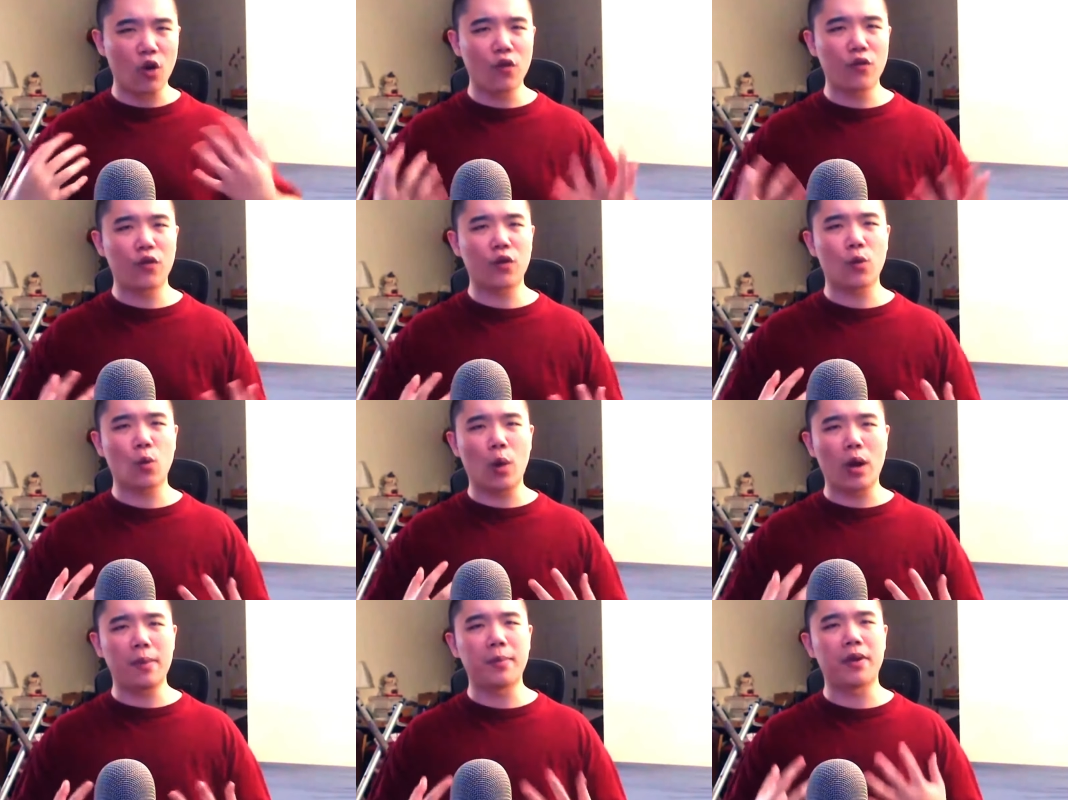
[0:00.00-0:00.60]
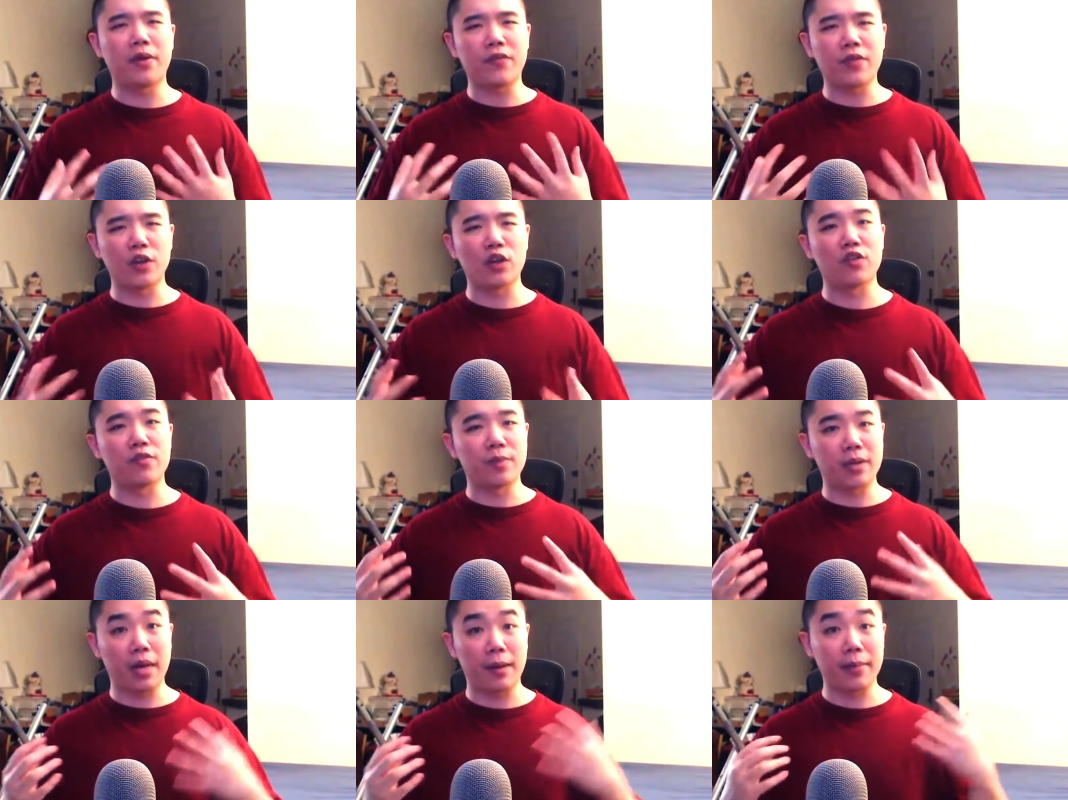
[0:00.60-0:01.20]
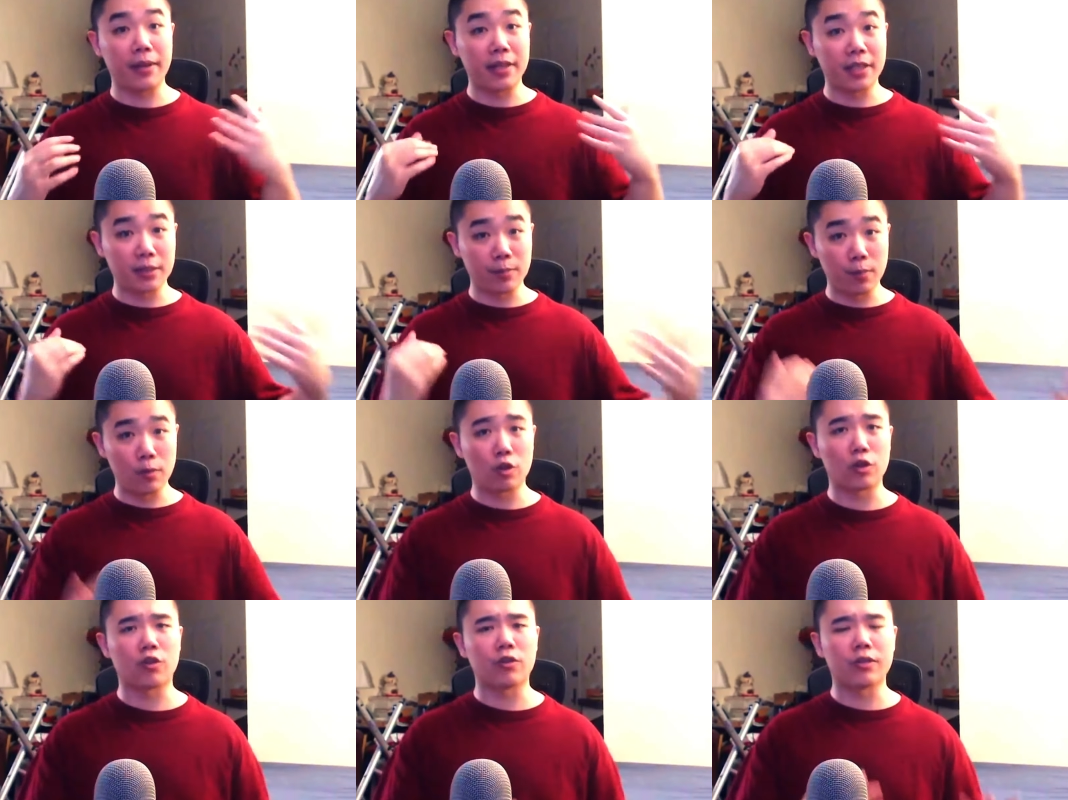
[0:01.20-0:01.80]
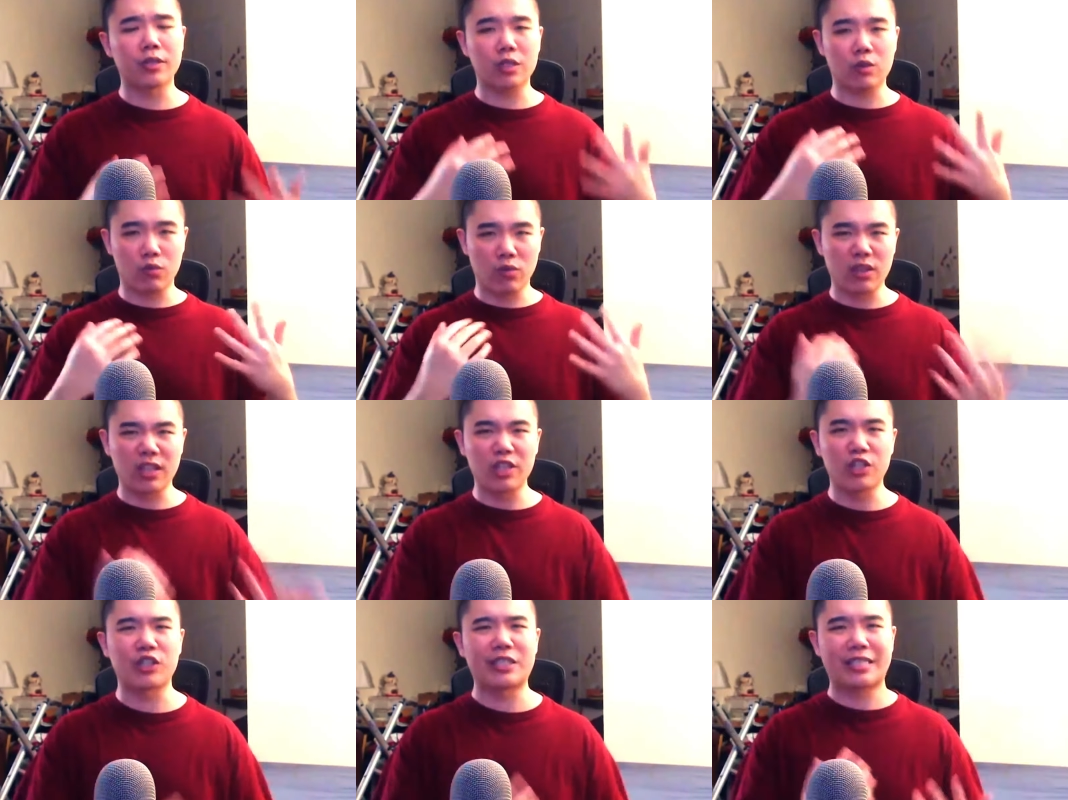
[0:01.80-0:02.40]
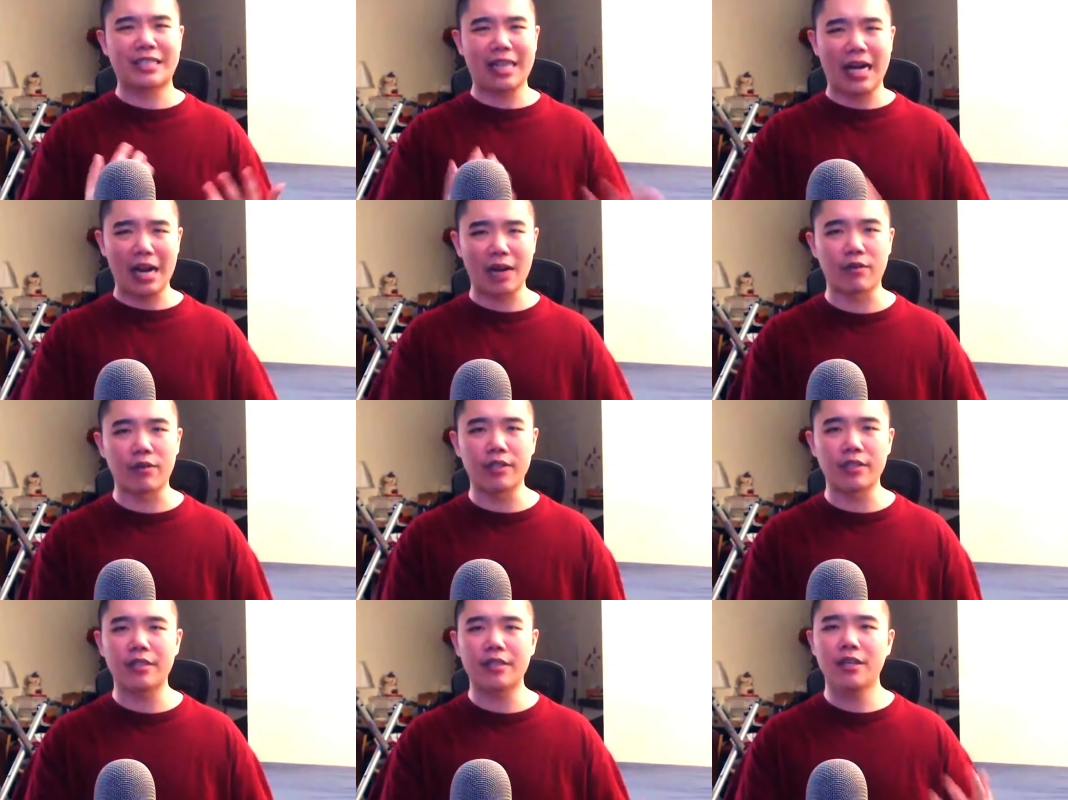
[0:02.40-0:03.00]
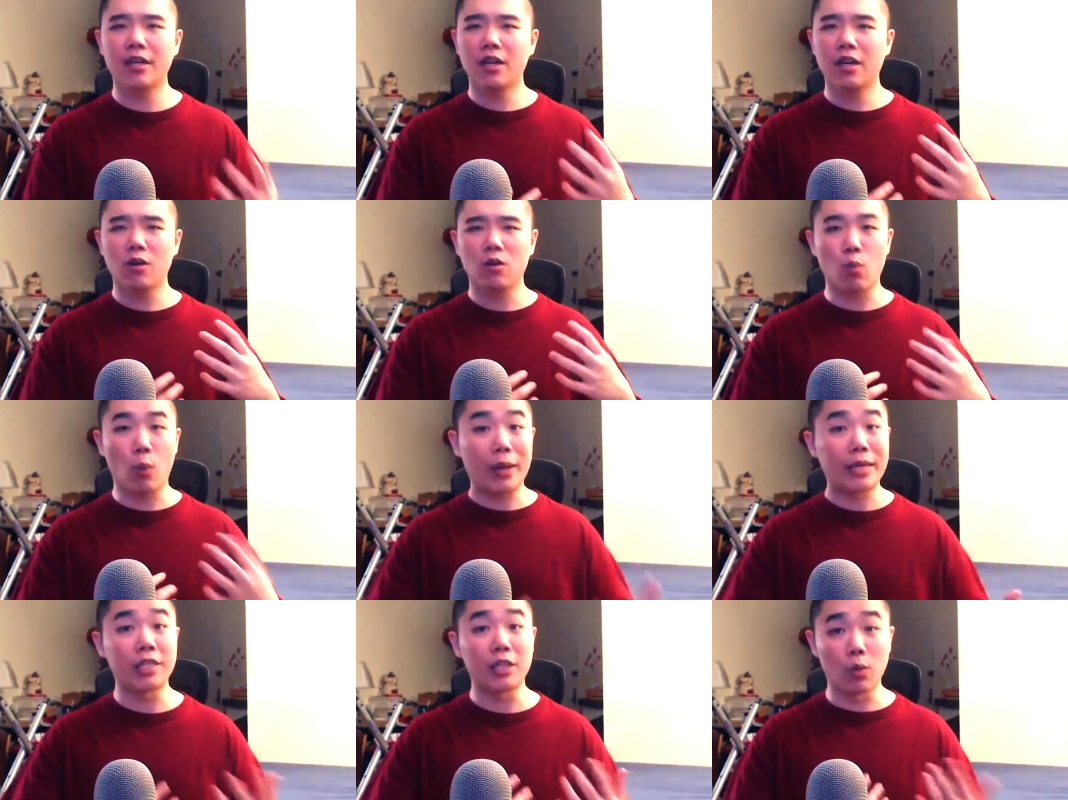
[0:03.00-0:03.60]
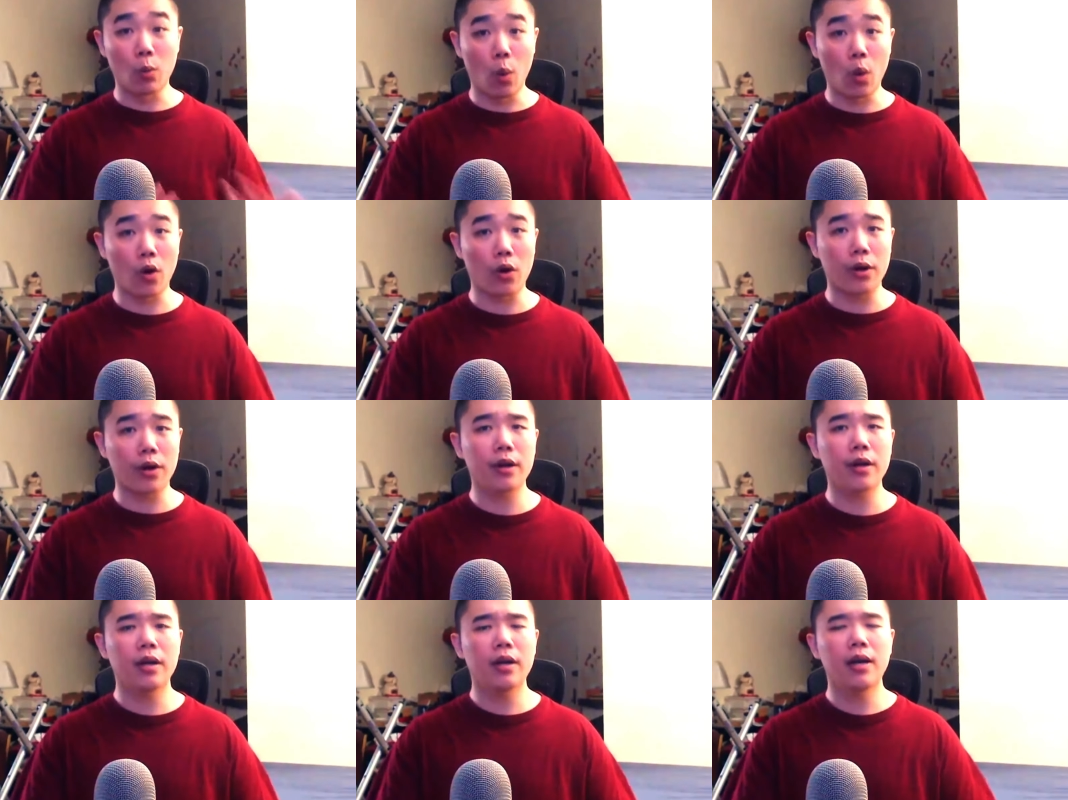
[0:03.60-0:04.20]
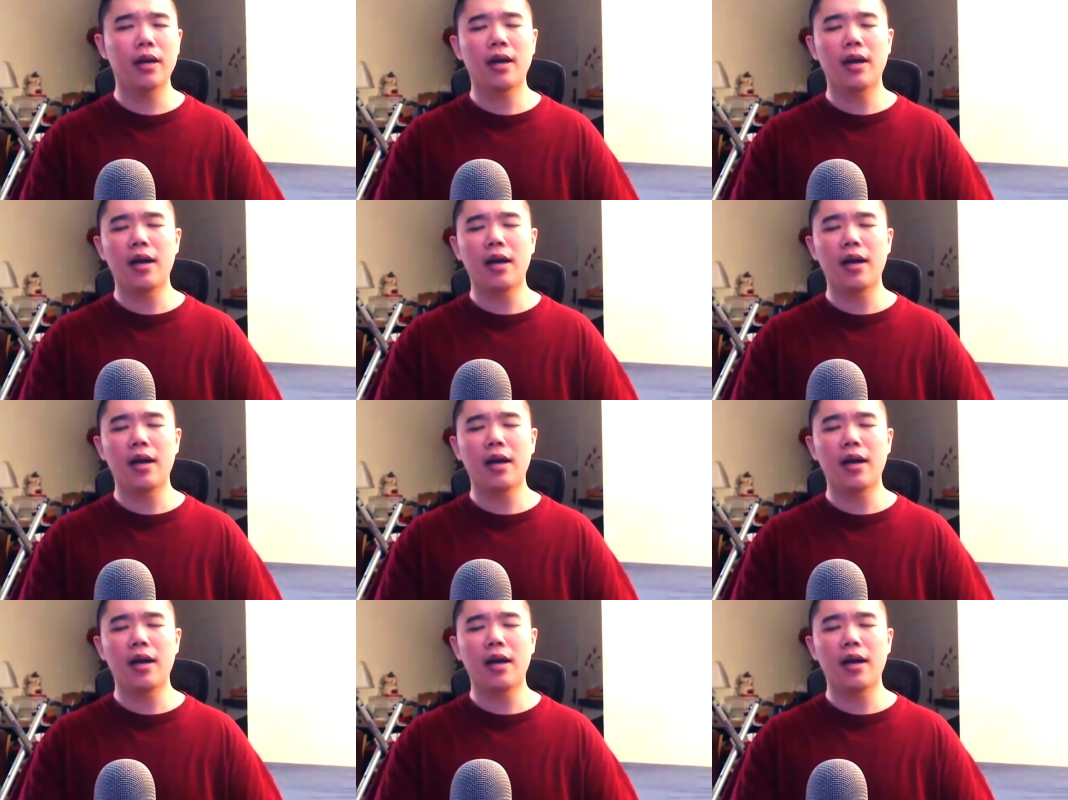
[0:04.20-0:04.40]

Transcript: overwhelming fear of becoming this murderous religious tyrant waging war.